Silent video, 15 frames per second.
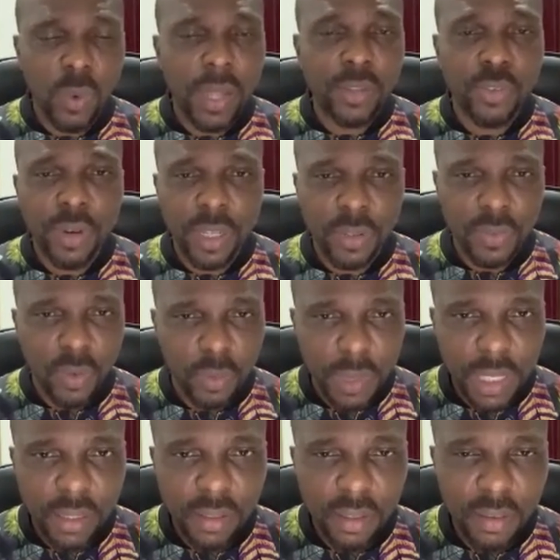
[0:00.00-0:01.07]
quite
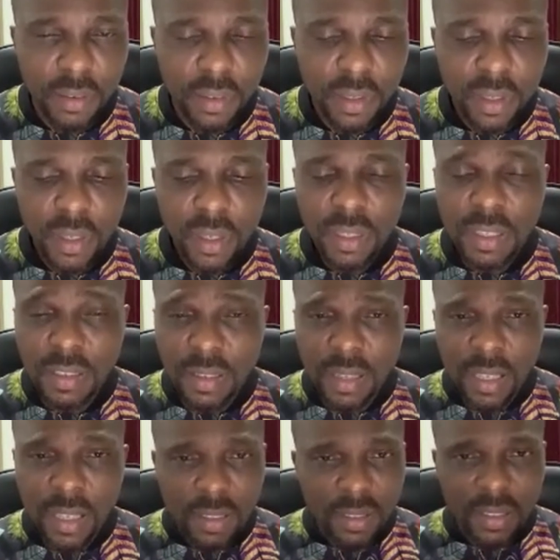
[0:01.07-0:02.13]
transformative.
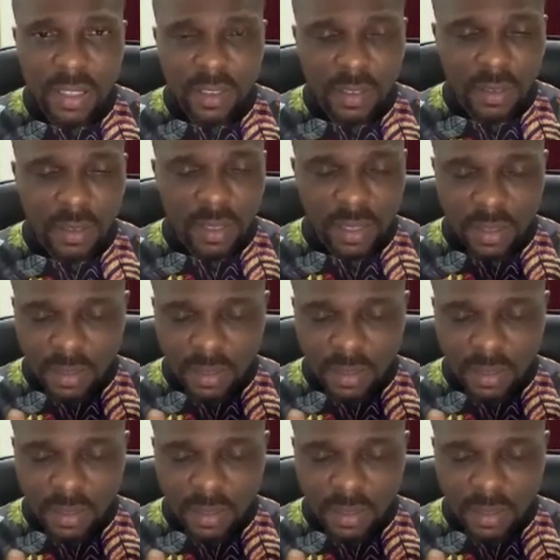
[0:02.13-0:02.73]
It's